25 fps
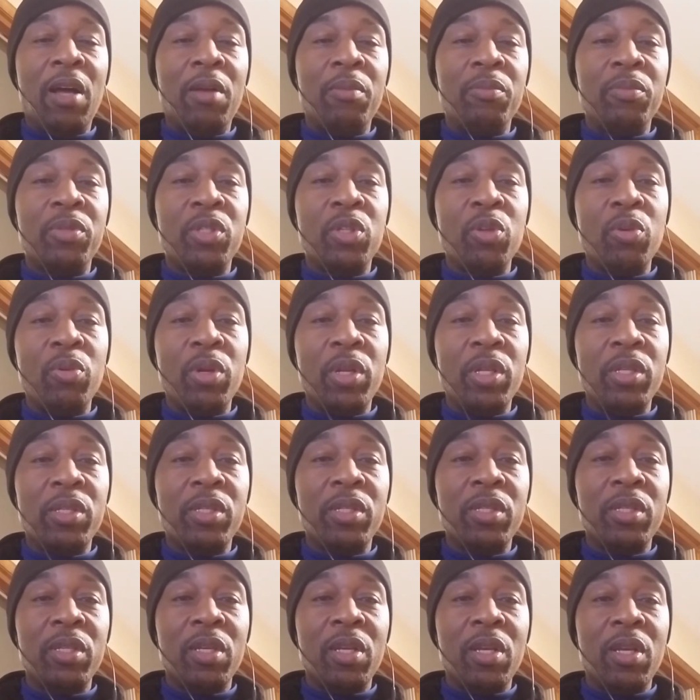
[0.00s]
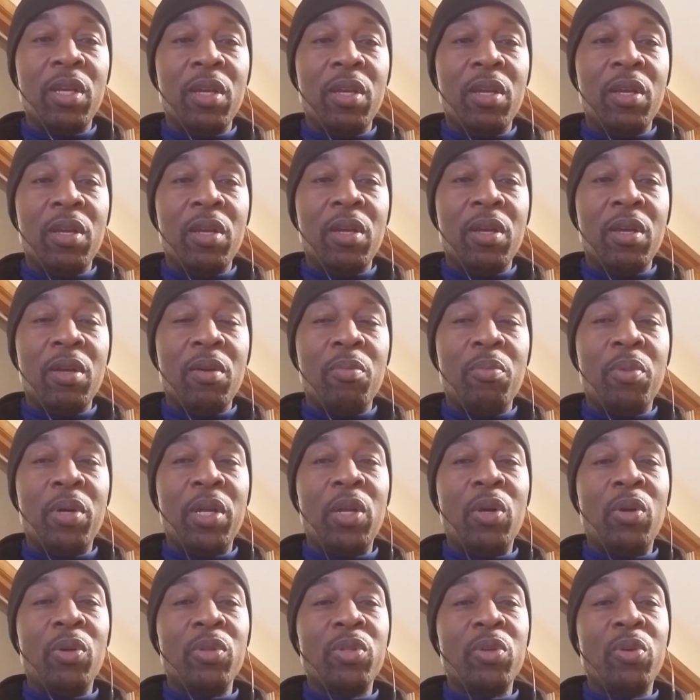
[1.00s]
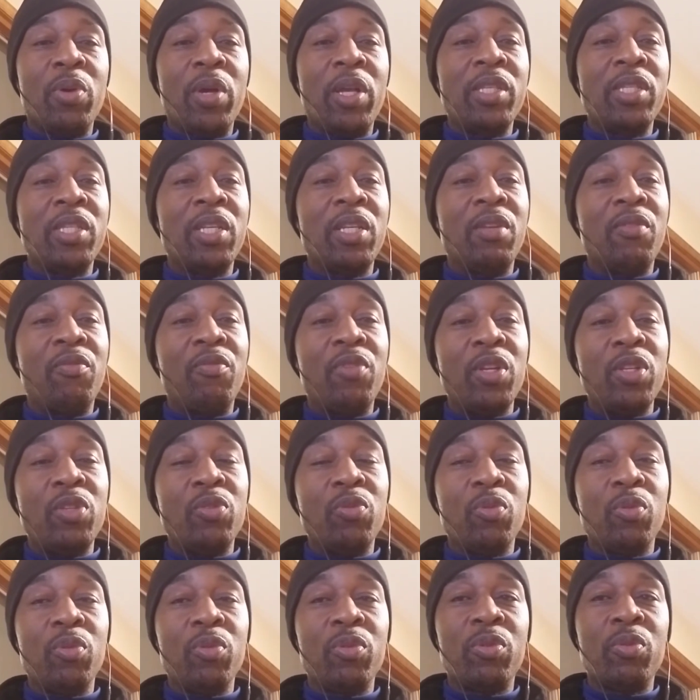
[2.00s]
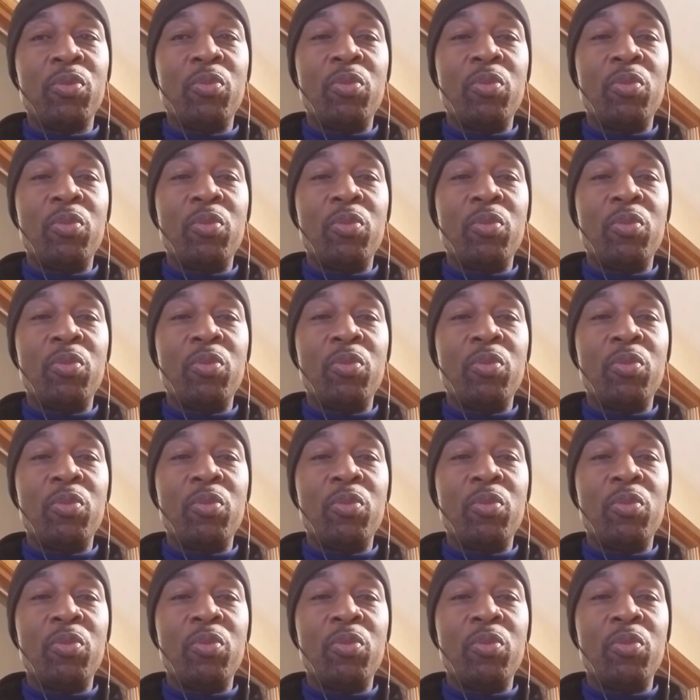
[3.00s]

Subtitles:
students, but also as individuals.